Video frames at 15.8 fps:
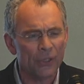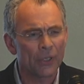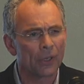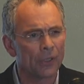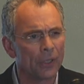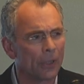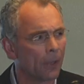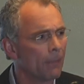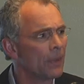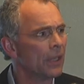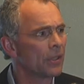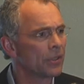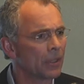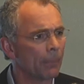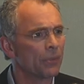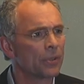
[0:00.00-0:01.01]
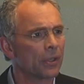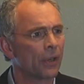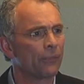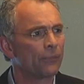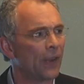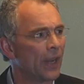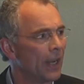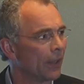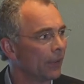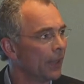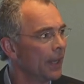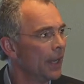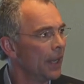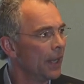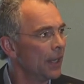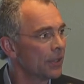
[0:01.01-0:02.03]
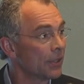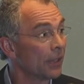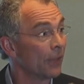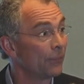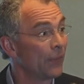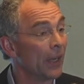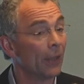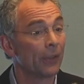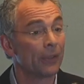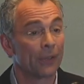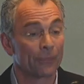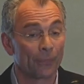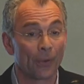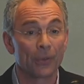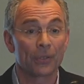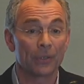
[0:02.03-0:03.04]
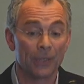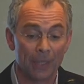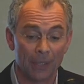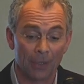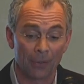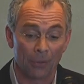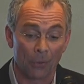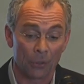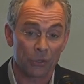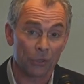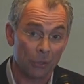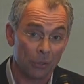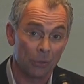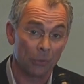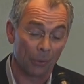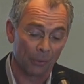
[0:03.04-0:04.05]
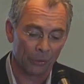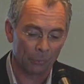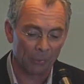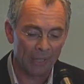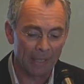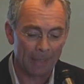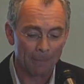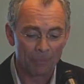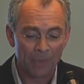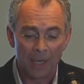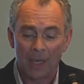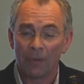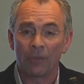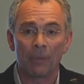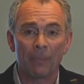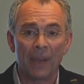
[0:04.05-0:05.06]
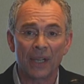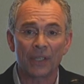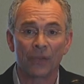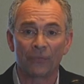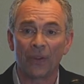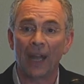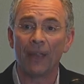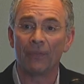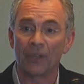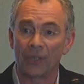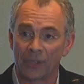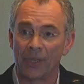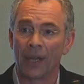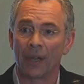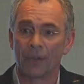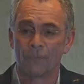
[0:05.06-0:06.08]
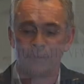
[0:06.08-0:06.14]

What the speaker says: year. You know, if something's going to fail, it's going to fail in the first year or 2 or 3. If it makes it 5, it's there.